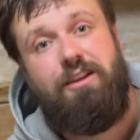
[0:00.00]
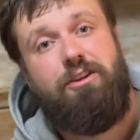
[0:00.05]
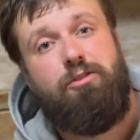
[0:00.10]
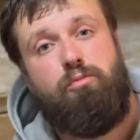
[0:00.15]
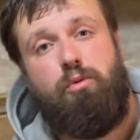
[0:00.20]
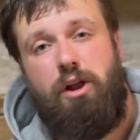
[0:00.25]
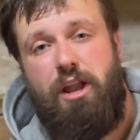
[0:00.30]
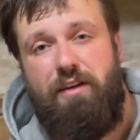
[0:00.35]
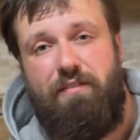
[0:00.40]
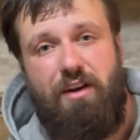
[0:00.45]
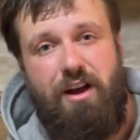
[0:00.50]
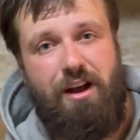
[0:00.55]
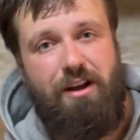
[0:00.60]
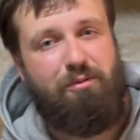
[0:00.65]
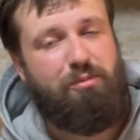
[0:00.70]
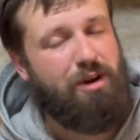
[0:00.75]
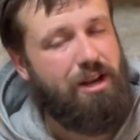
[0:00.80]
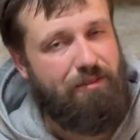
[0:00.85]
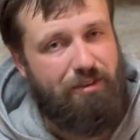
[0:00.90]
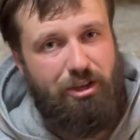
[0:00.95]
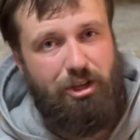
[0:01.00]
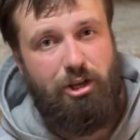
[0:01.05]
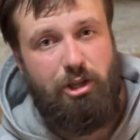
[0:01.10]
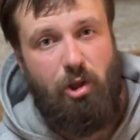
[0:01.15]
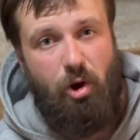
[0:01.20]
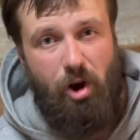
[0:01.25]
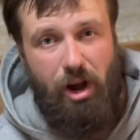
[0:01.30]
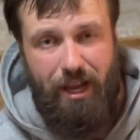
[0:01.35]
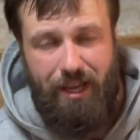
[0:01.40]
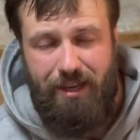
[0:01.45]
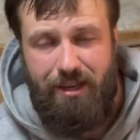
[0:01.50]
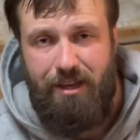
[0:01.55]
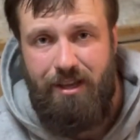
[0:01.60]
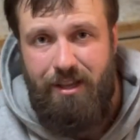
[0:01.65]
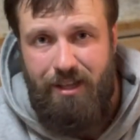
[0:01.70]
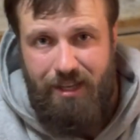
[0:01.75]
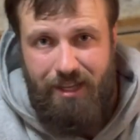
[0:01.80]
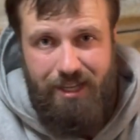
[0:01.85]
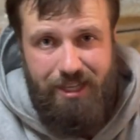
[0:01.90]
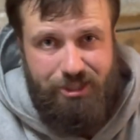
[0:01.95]
whatever you like.
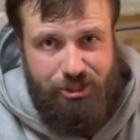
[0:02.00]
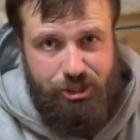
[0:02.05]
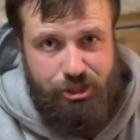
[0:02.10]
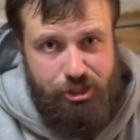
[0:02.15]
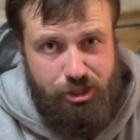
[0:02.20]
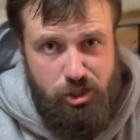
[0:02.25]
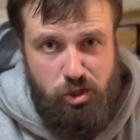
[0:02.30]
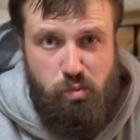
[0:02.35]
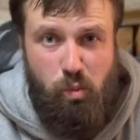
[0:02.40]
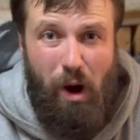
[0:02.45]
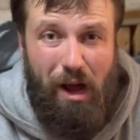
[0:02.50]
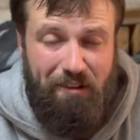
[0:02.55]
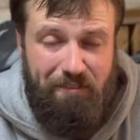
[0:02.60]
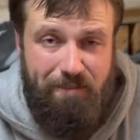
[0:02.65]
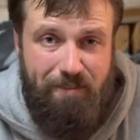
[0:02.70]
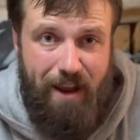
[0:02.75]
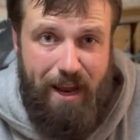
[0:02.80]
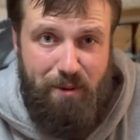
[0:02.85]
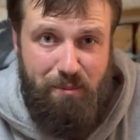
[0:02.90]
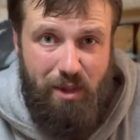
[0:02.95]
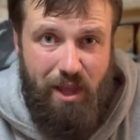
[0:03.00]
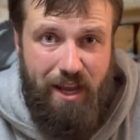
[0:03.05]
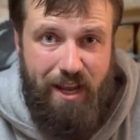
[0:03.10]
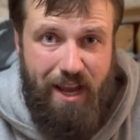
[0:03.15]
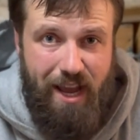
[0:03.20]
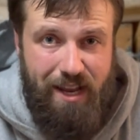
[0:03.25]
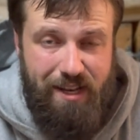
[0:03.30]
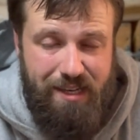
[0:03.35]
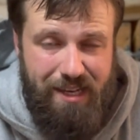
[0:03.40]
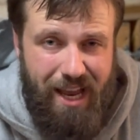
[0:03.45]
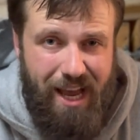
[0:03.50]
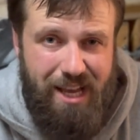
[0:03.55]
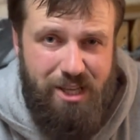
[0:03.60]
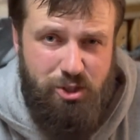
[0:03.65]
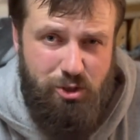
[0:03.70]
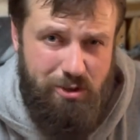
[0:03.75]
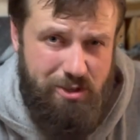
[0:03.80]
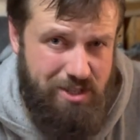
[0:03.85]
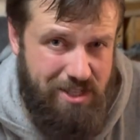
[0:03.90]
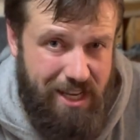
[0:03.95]
Just choose one family and
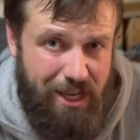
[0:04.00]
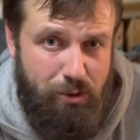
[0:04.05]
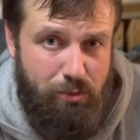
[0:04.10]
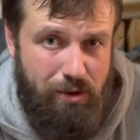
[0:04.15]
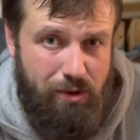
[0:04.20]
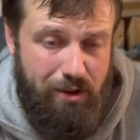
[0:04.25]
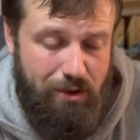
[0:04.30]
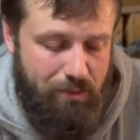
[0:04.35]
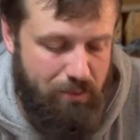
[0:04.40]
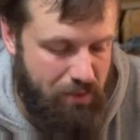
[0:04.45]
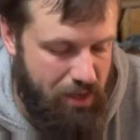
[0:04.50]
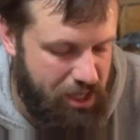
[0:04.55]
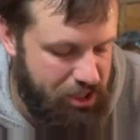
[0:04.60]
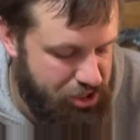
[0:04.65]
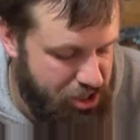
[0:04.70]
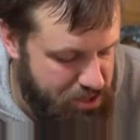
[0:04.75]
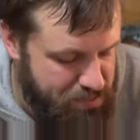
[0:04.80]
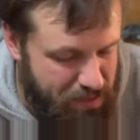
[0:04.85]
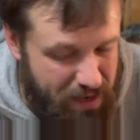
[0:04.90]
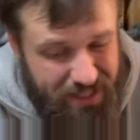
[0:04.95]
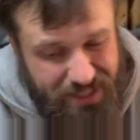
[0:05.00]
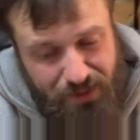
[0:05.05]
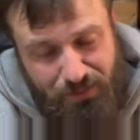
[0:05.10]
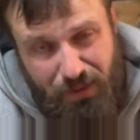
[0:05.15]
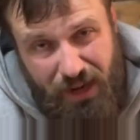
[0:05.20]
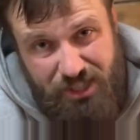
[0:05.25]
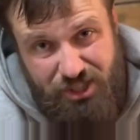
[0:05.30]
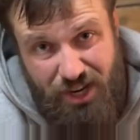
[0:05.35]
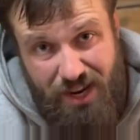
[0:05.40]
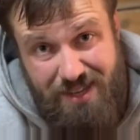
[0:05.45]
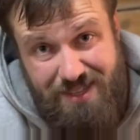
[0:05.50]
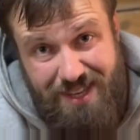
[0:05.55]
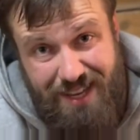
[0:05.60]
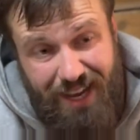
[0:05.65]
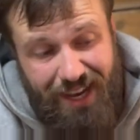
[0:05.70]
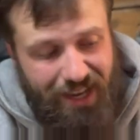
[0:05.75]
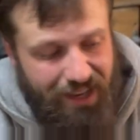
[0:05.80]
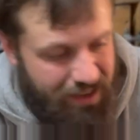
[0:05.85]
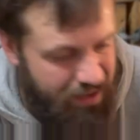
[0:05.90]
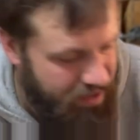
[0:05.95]
sort of stick with them. It just makes it much easier